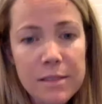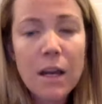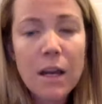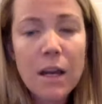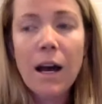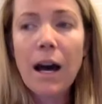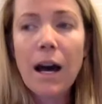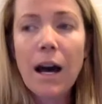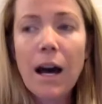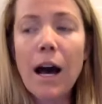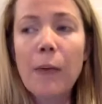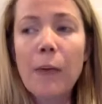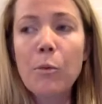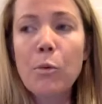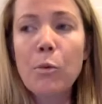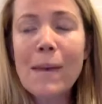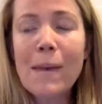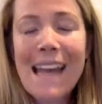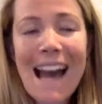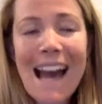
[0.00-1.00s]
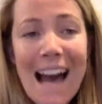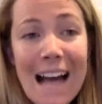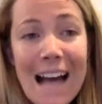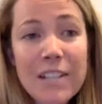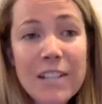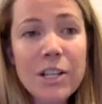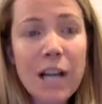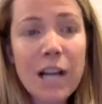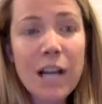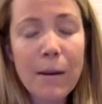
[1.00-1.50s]
um, we had
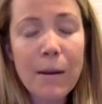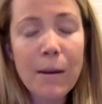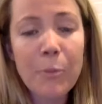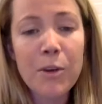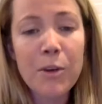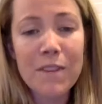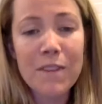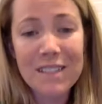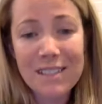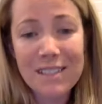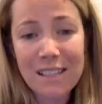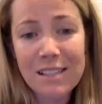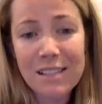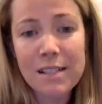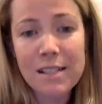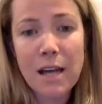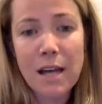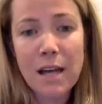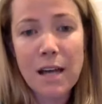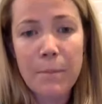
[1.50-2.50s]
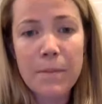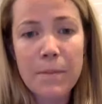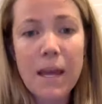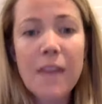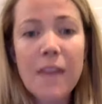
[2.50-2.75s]
to come up with a system